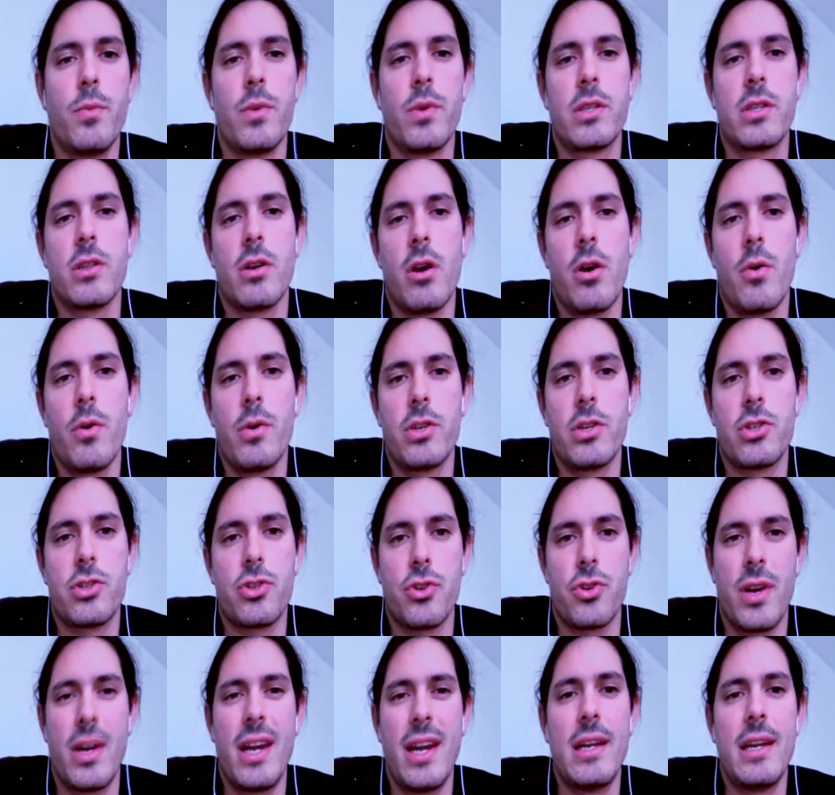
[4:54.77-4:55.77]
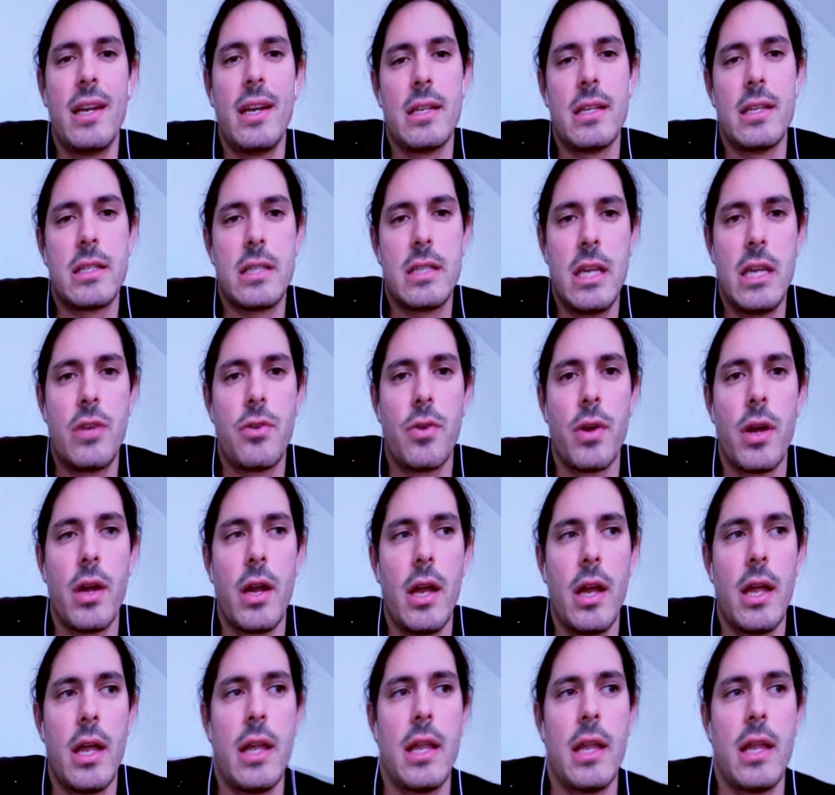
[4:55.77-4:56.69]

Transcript: was always trained in secret,